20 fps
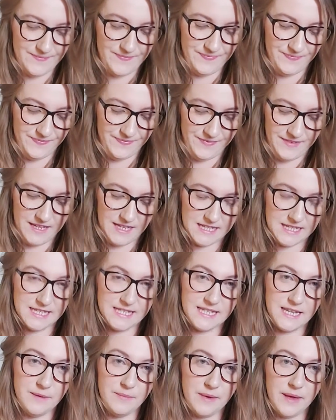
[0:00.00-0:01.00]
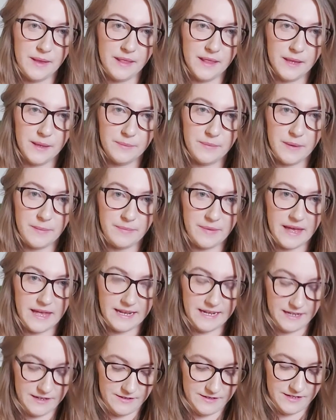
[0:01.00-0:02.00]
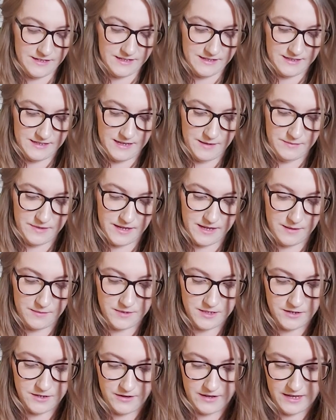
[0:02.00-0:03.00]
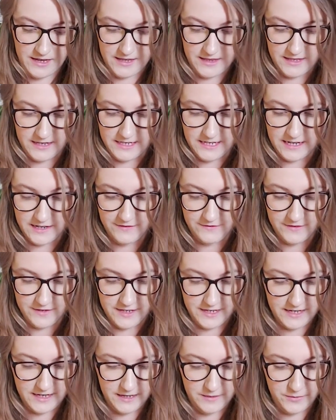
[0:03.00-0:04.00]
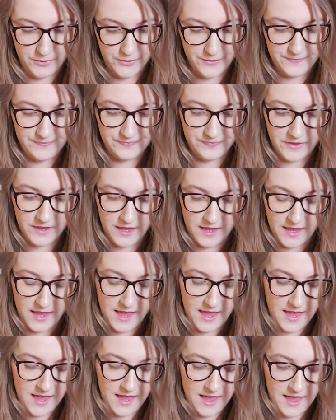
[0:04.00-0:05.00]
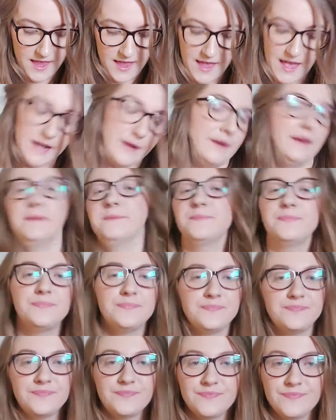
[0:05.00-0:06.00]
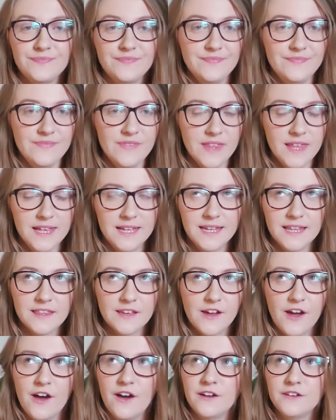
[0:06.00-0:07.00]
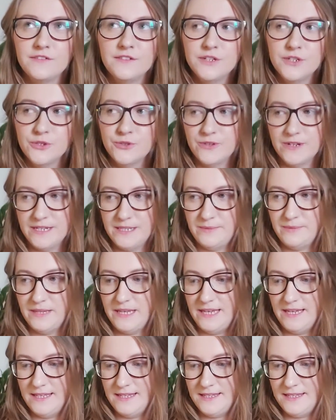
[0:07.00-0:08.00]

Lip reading: You can see me a little bit better now. It doesn't seem like I'm doing it in the dead of night anymore. Anyway, another card for Taurus, please.